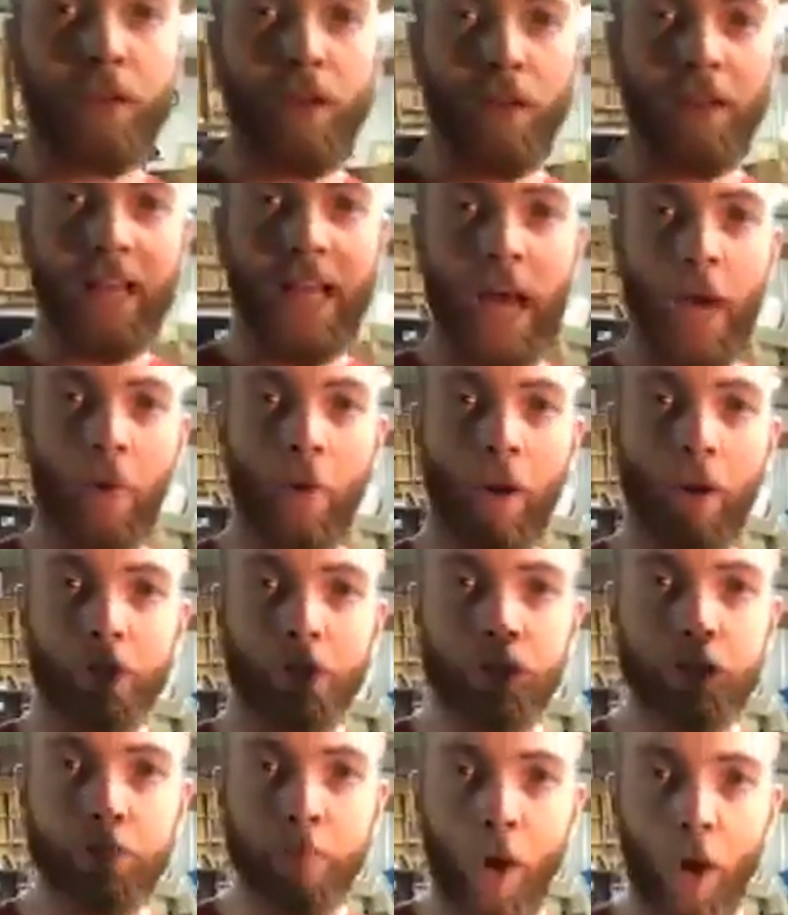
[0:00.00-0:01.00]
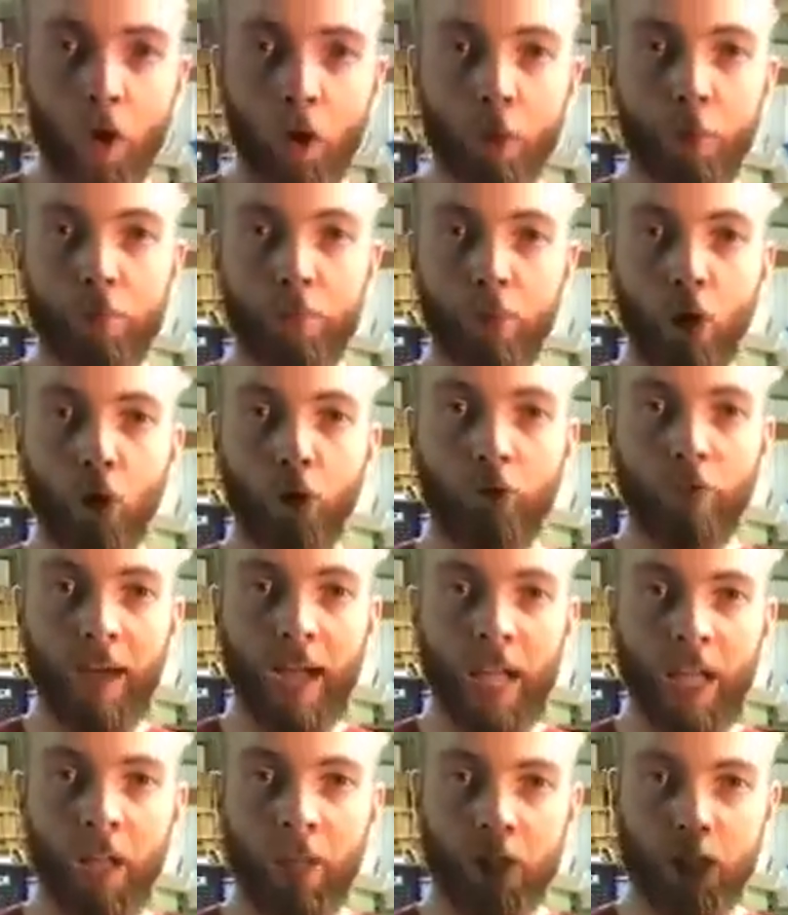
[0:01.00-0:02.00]
allow a smaller
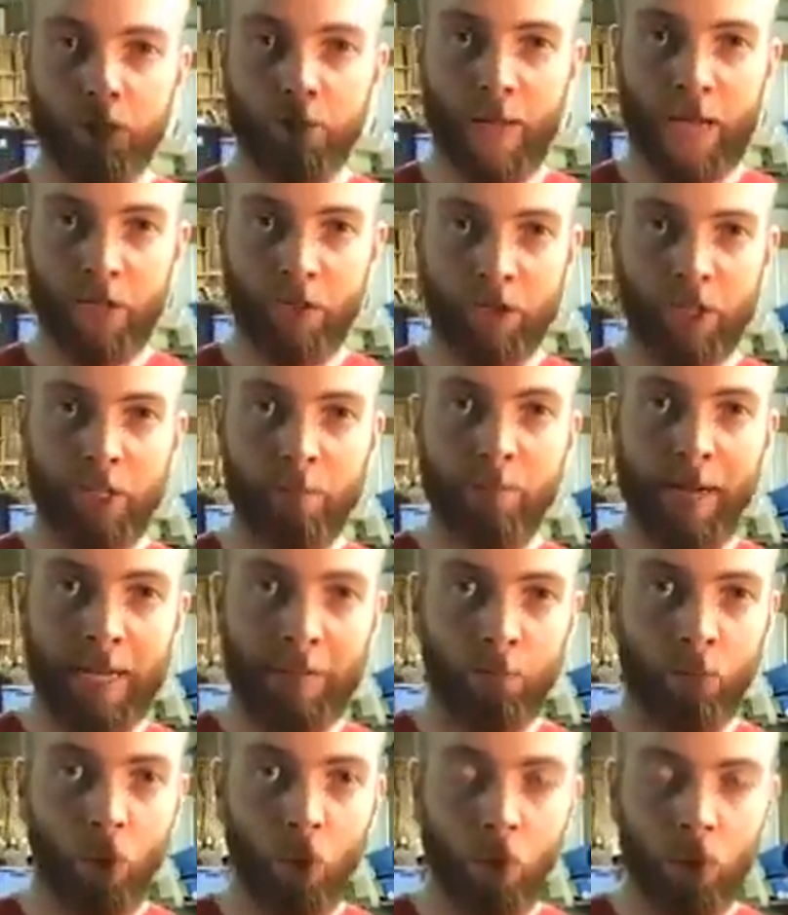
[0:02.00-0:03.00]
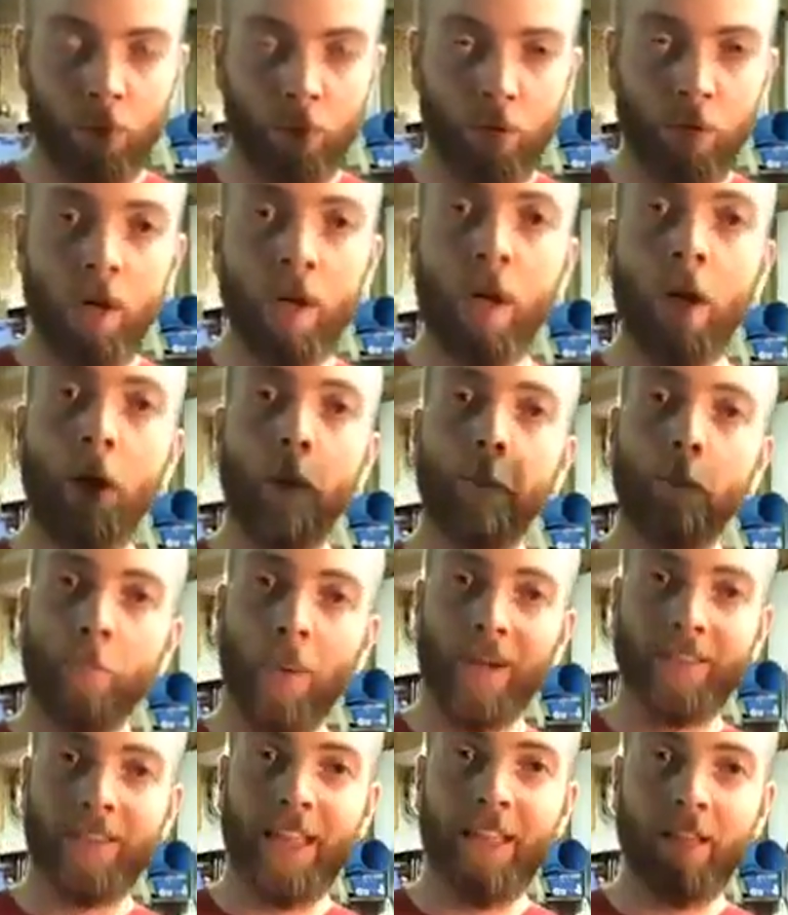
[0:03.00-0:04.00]
profile, especially at the bottom corner,
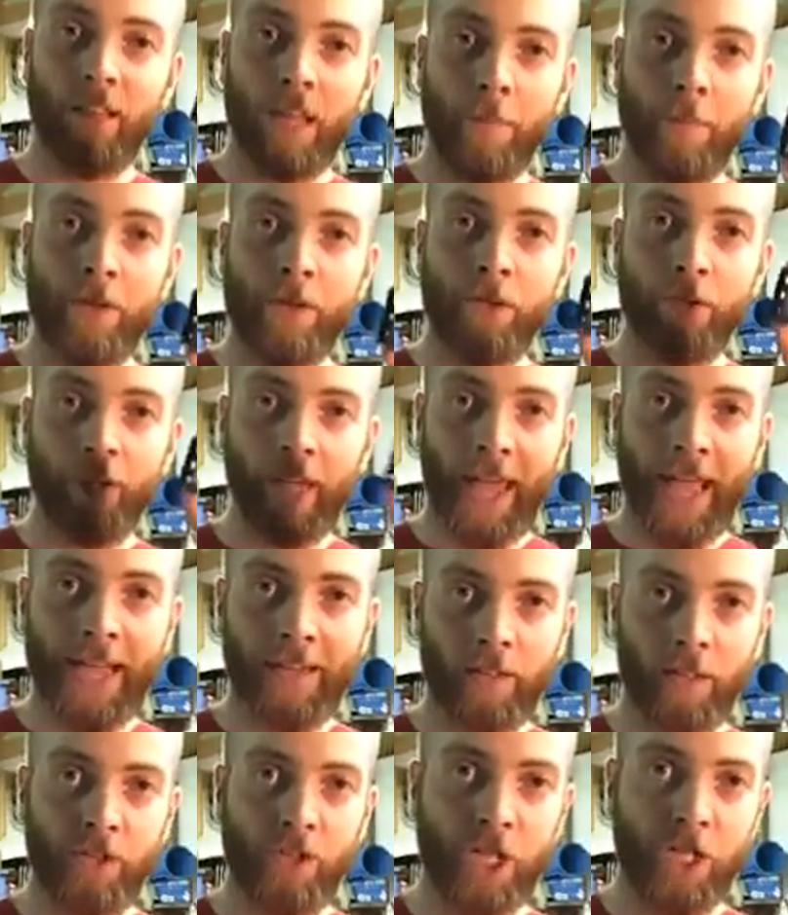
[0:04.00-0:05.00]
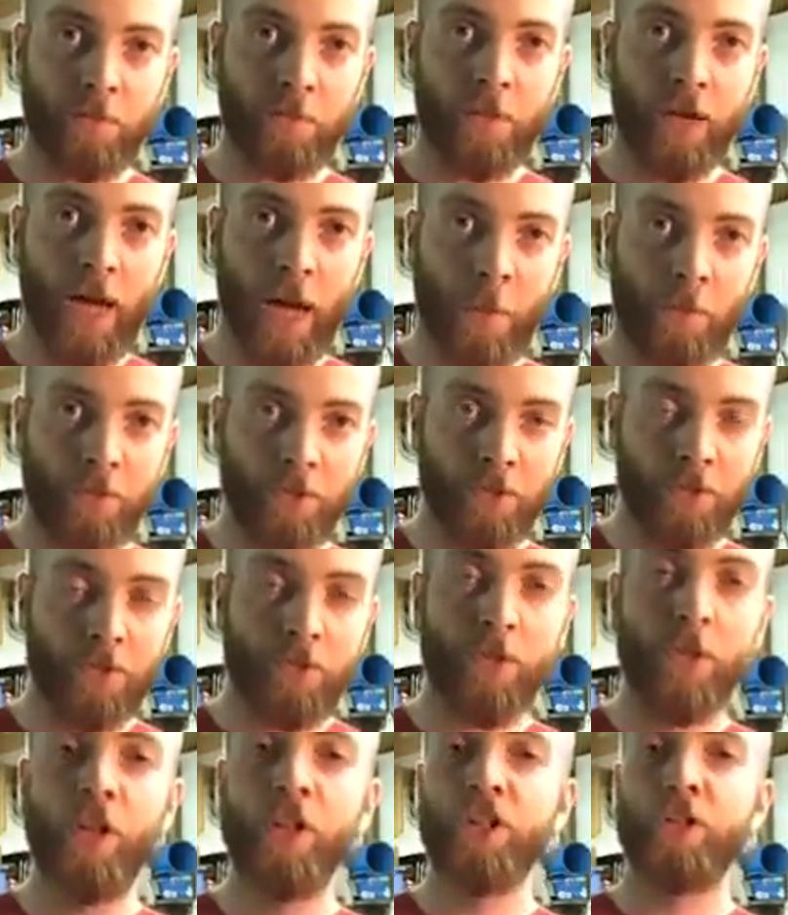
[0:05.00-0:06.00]
but they limit your cant adjustment options.